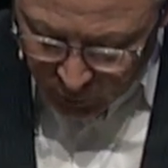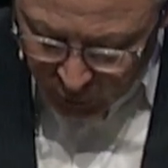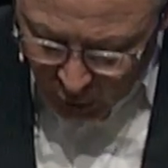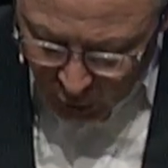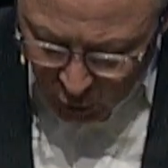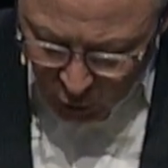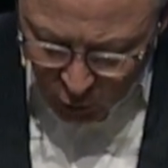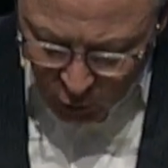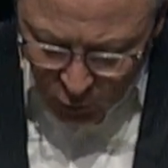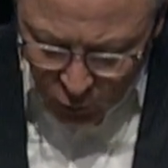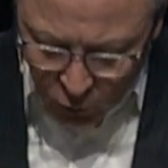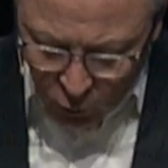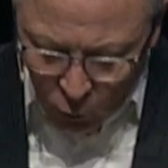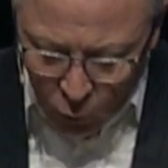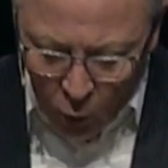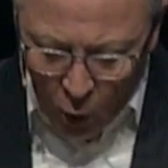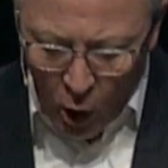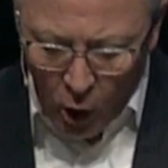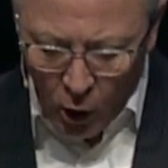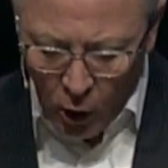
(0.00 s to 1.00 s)
Do you
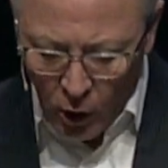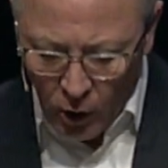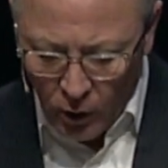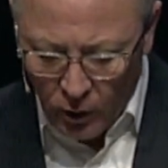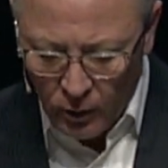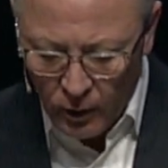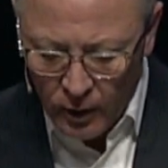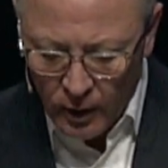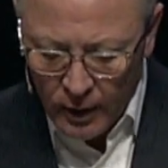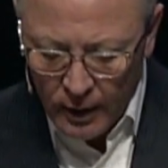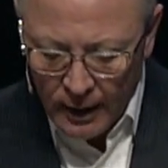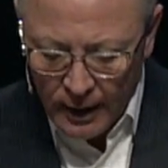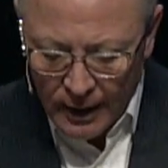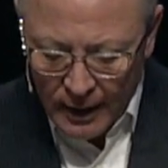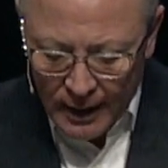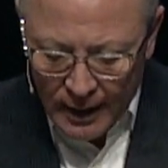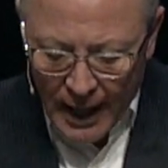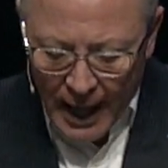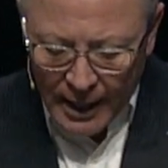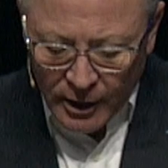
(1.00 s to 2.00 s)
quarrel
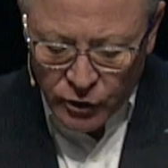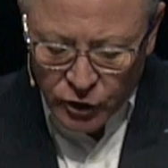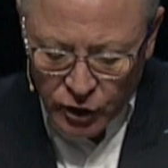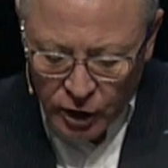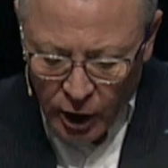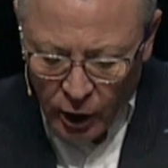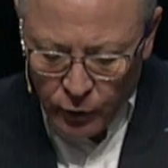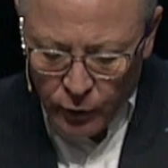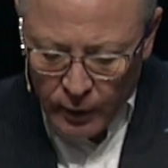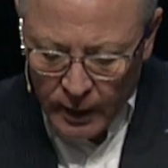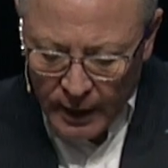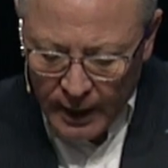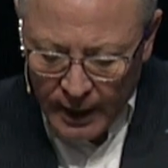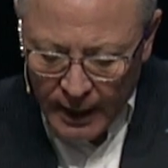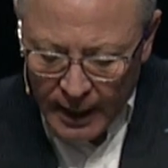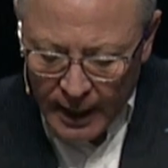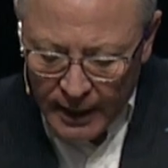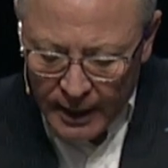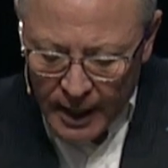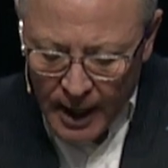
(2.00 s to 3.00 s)
like children
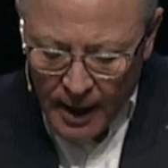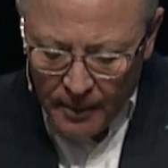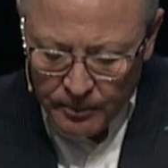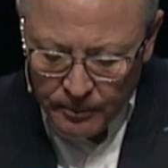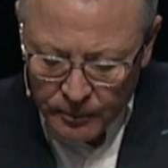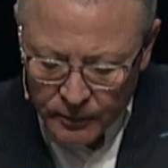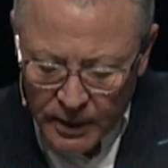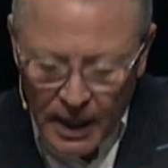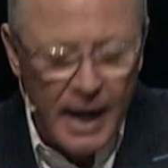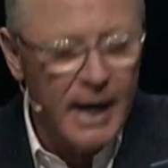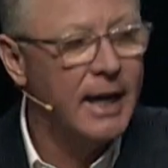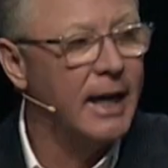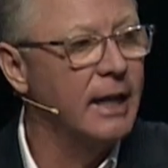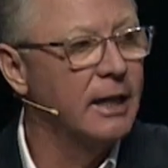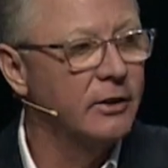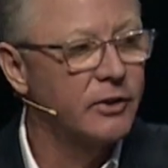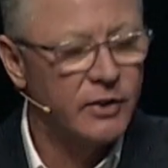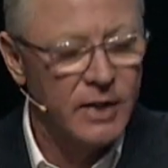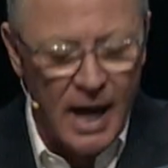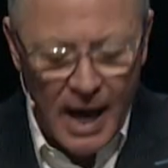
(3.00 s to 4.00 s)
and end up
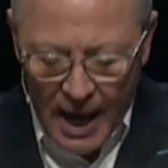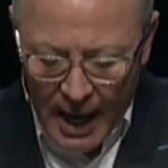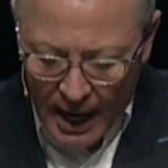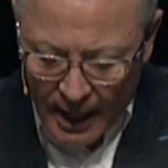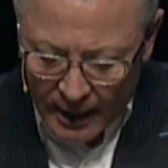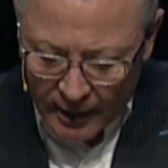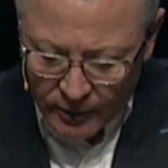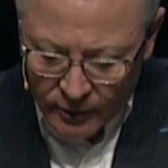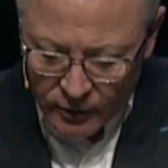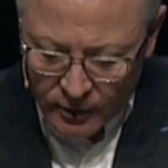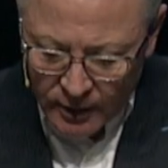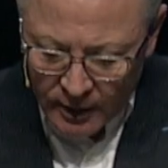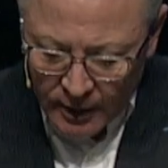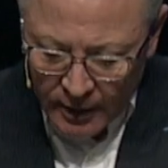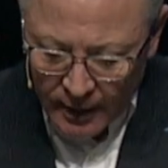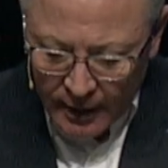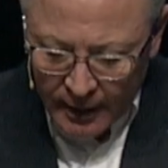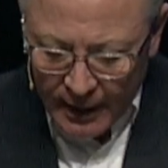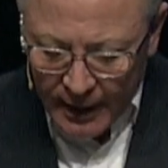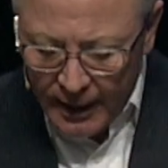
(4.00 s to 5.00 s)
taking sides?
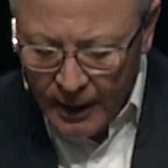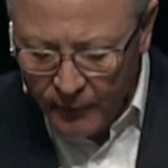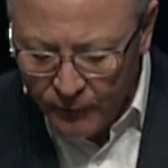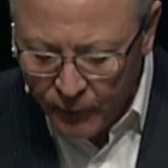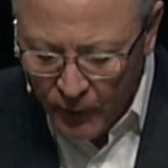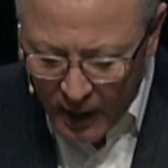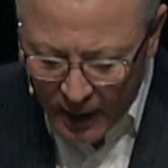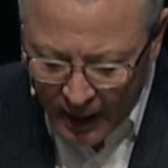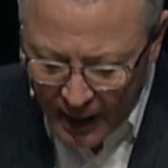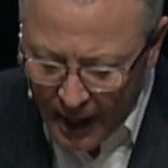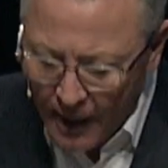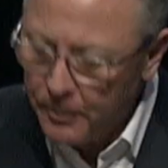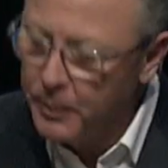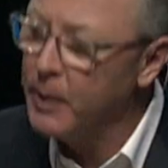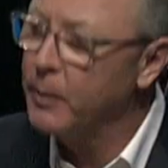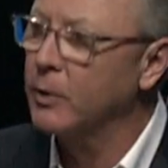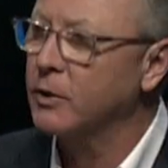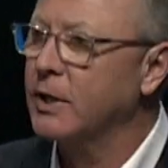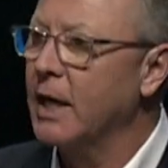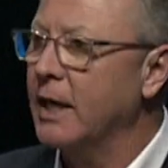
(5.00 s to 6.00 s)
Isn't it funny how
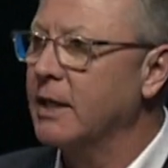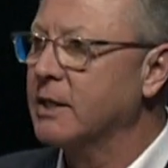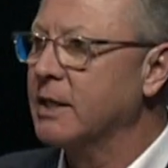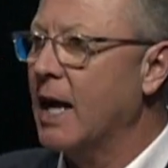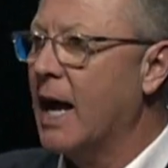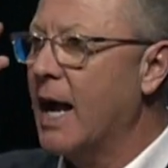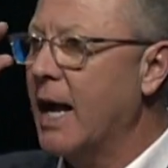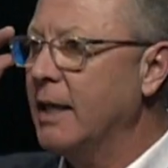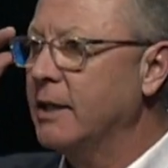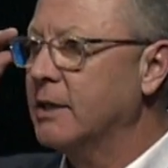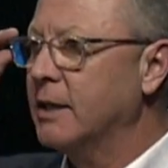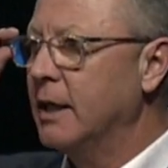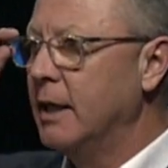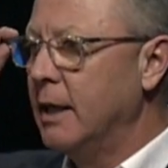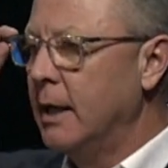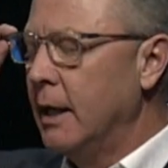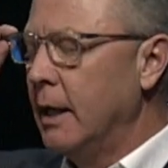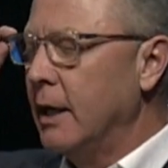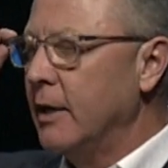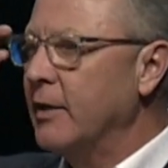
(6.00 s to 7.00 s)
people take sides?
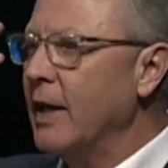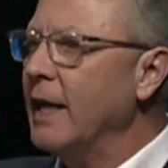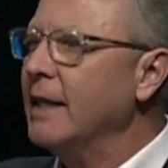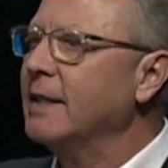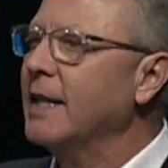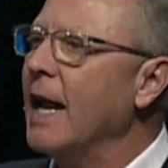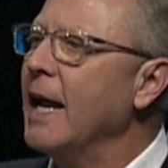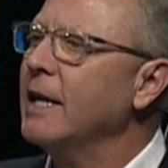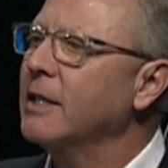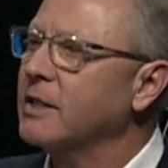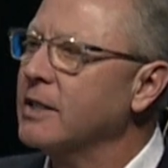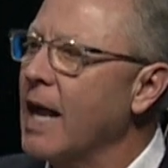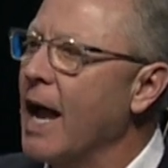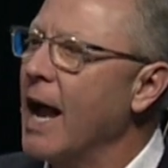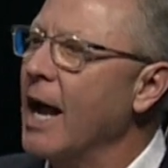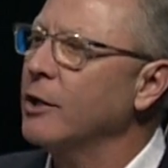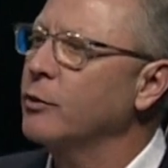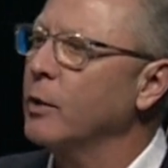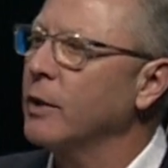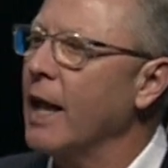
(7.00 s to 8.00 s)
They take
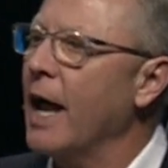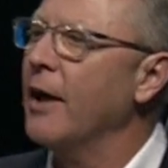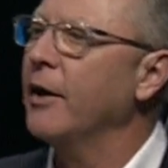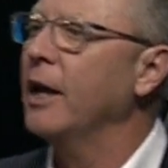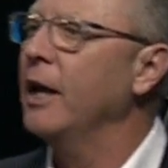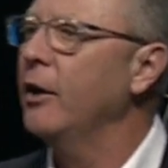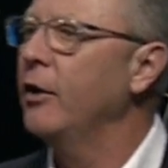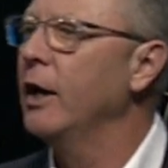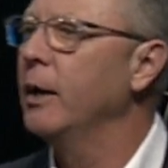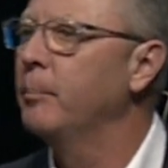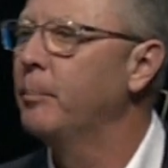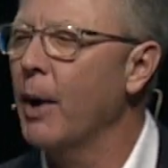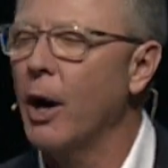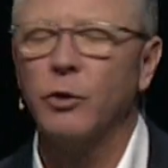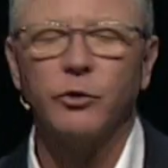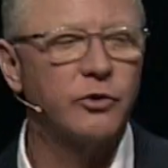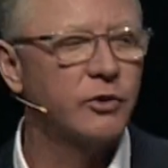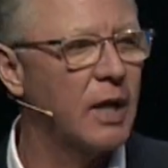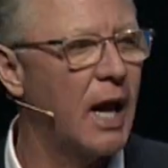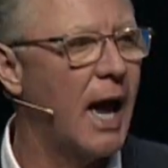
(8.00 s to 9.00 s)
sides without hearing
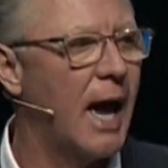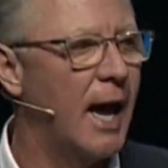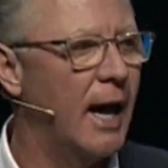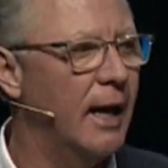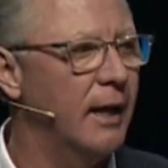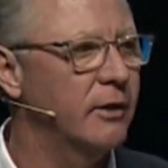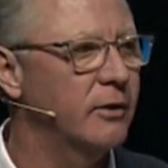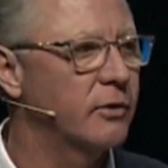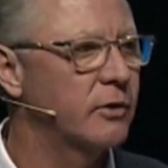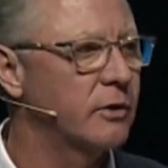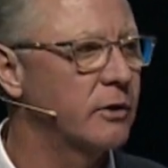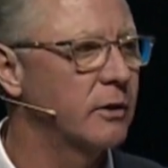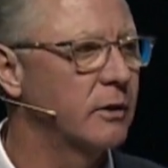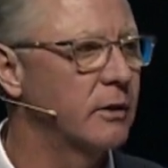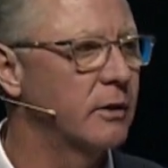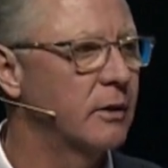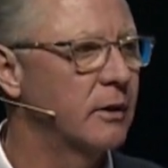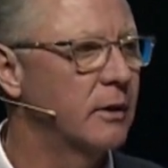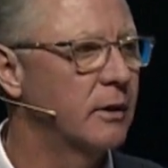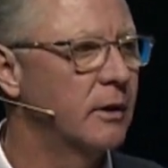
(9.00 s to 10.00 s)
both sides.
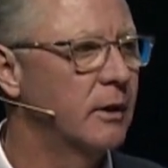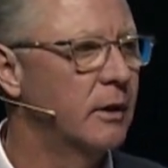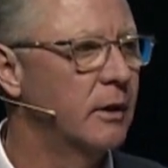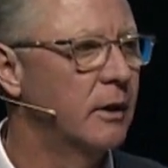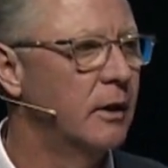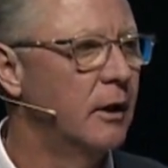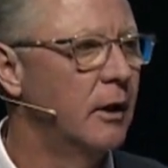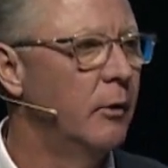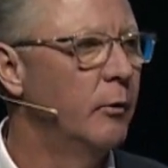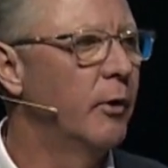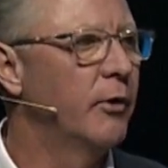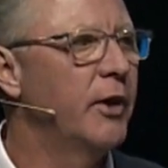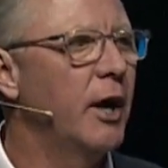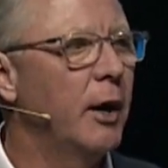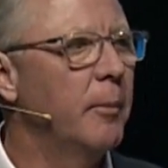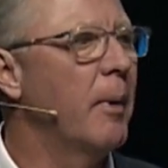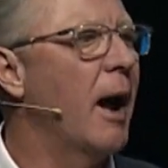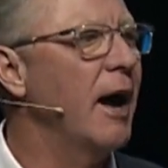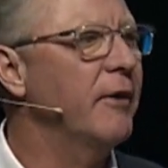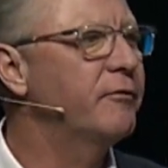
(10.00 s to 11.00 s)
Well,
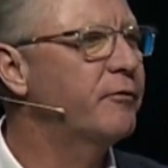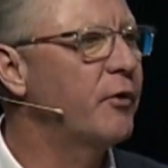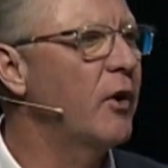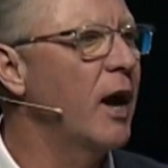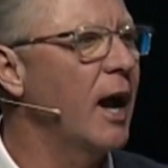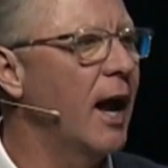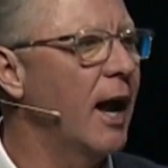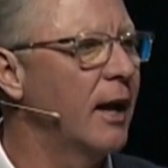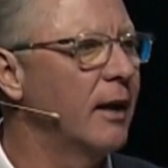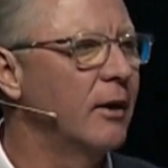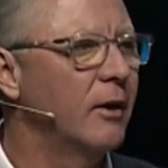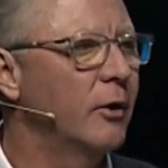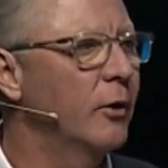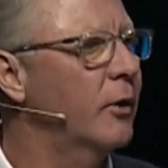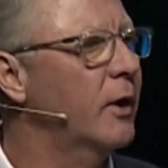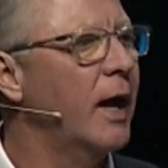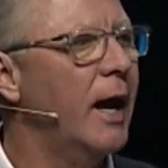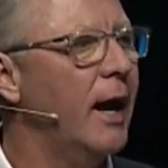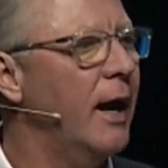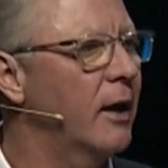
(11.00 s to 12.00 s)
they're my friend.
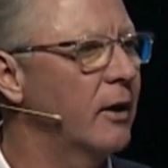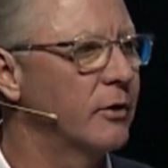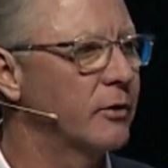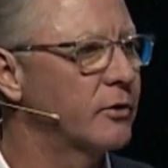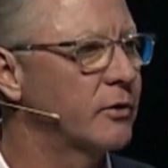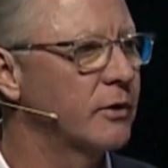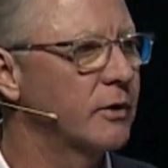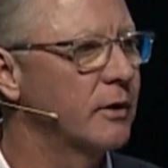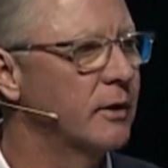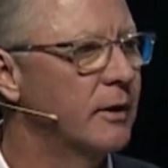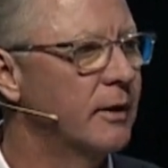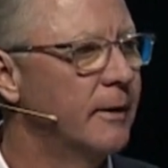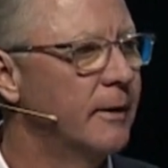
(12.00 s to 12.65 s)
Who cares?